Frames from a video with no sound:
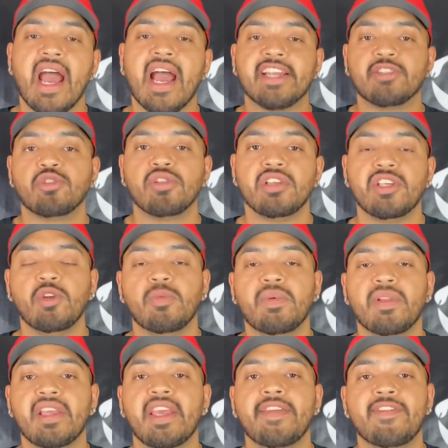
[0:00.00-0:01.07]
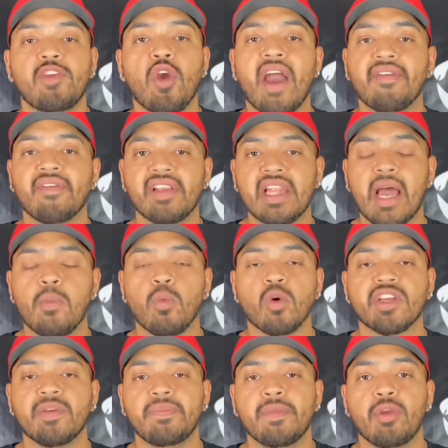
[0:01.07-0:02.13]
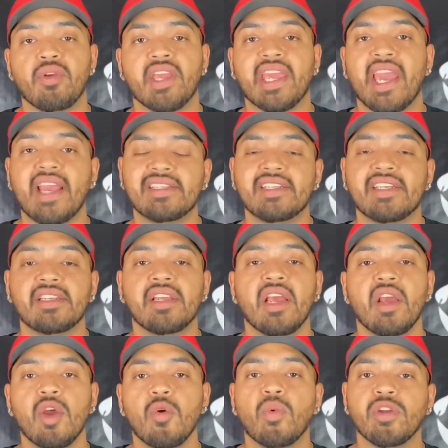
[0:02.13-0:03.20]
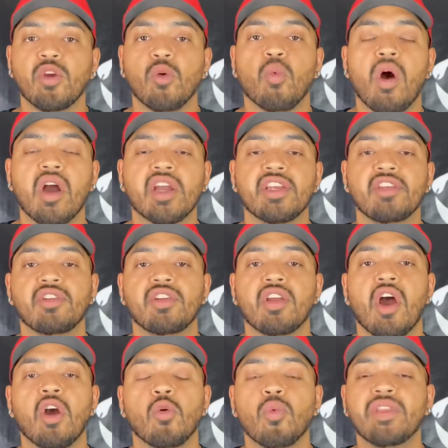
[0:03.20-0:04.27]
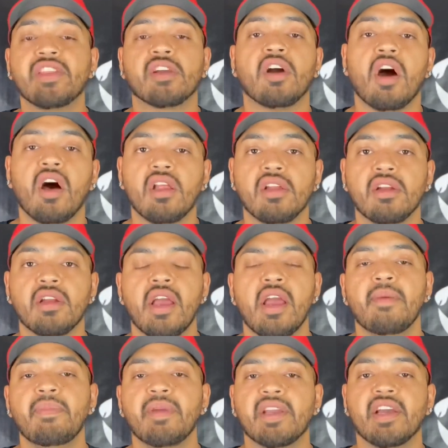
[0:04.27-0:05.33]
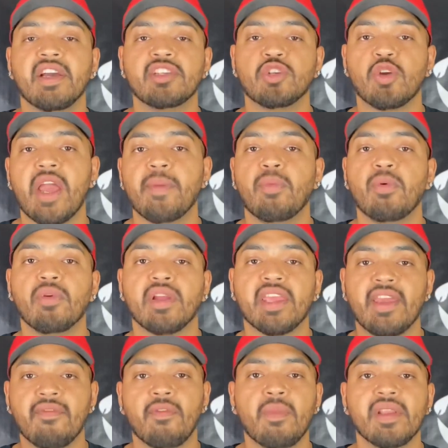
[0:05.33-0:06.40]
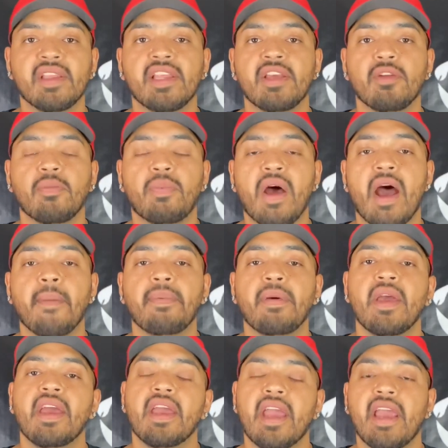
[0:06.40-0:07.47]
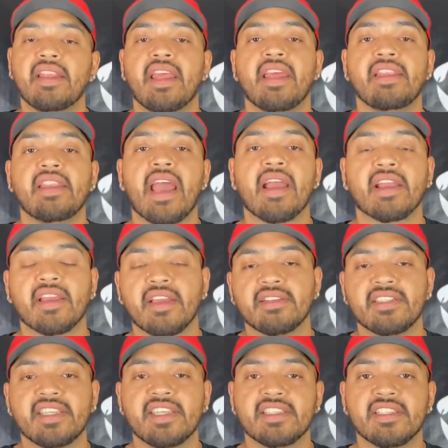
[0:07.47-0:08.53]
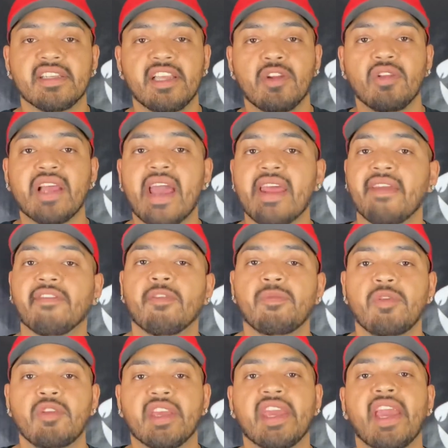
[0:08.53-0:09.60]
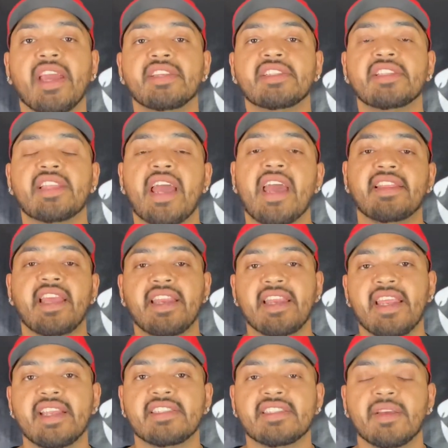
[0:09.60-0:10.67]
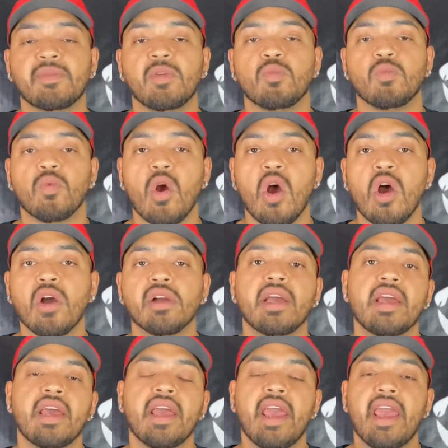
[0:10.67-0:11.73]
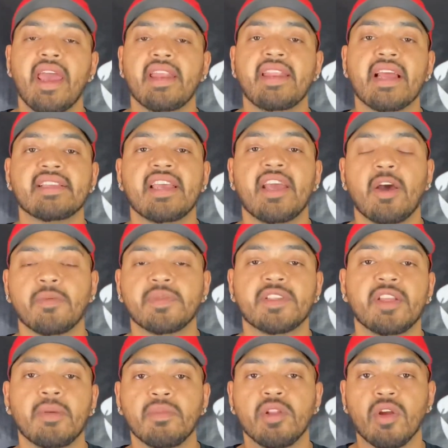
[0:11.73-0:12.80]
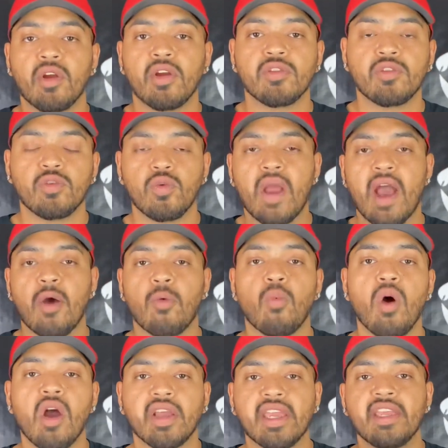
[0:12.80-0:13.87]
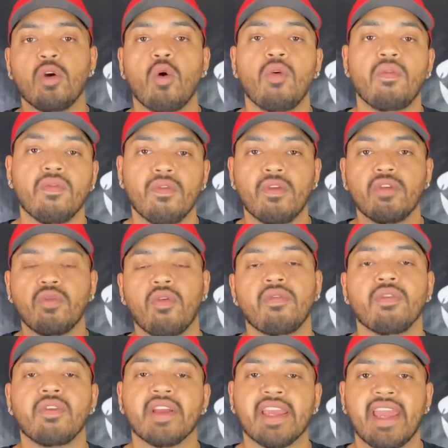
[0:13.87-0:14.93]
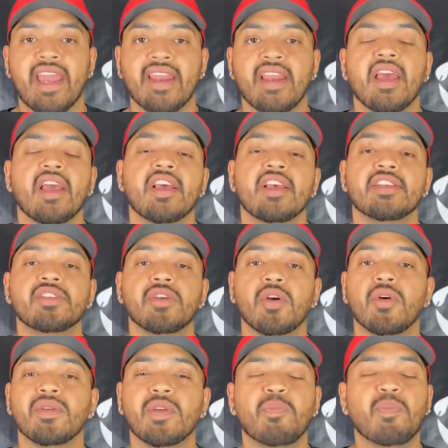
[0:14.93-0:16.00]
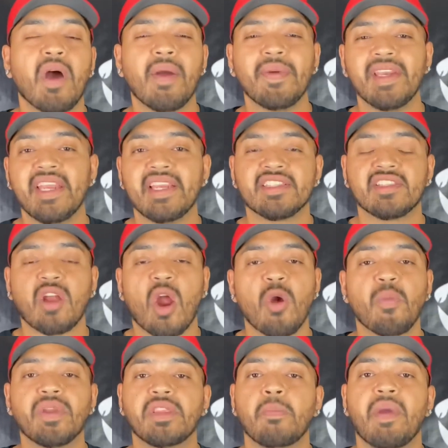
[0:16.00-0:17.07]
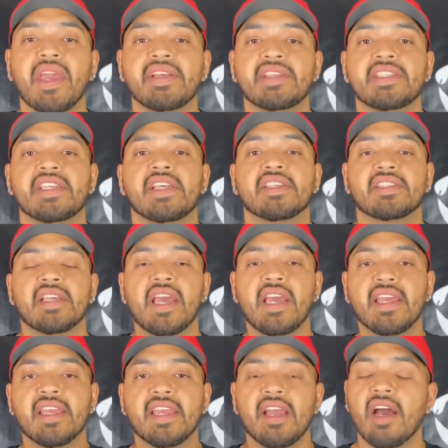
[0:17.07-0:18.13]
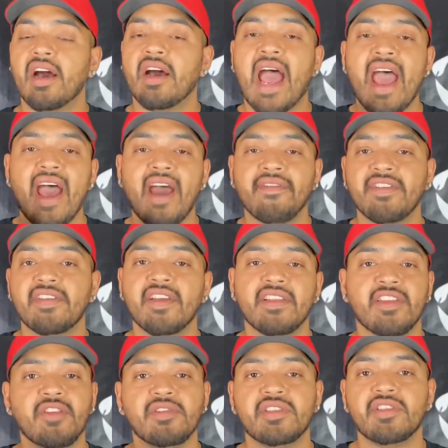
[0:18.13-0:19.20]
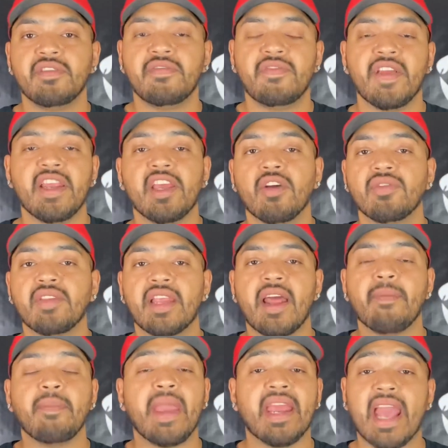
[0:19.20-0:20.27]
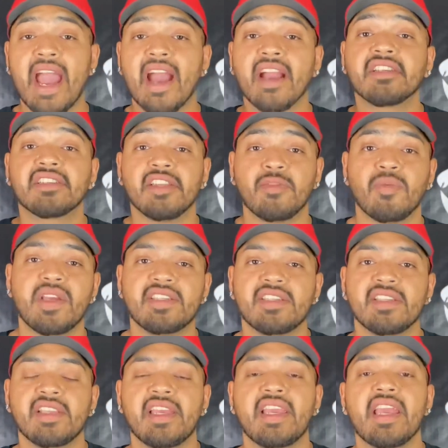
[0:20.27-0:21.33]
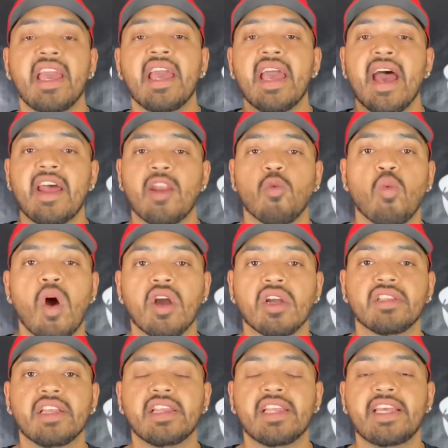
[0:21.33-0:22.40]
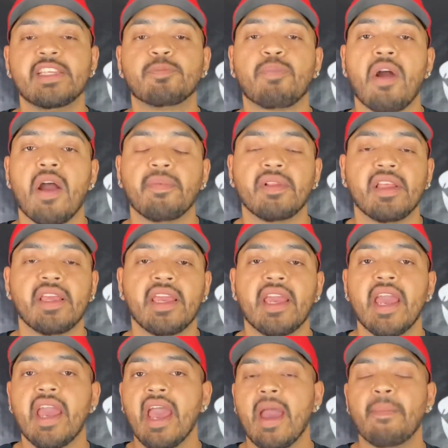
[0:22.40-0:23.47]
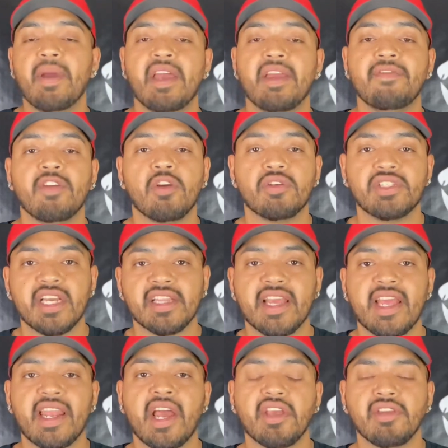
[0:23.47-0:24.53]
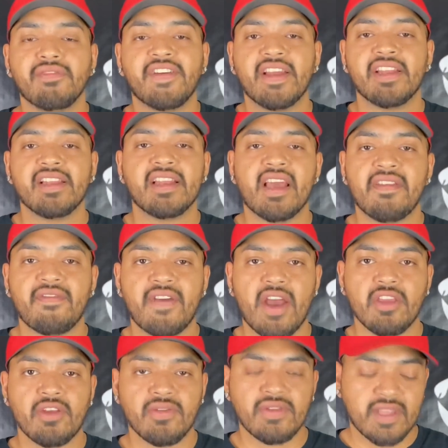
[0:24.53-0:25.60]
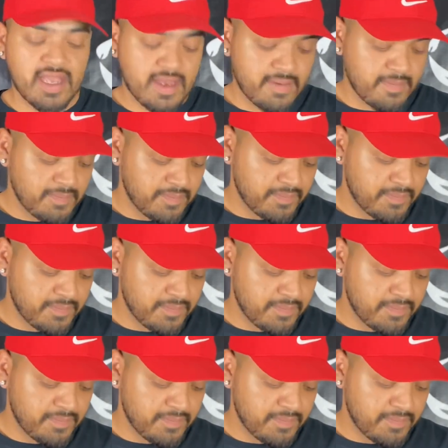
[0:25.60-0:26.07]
I truly do believe you have a lot more communication when you're walking your dog with the collar, because you're able to give them a little pop, and then that sends a little line of communication that they did something wrong, and that helps them learn throughout walking over and over again. So you probably need to start with the basics. I have another YouTube video that I made actually recently, how to walk on the leash properly. I bet if you go check that out, you'll find a lot of value in that.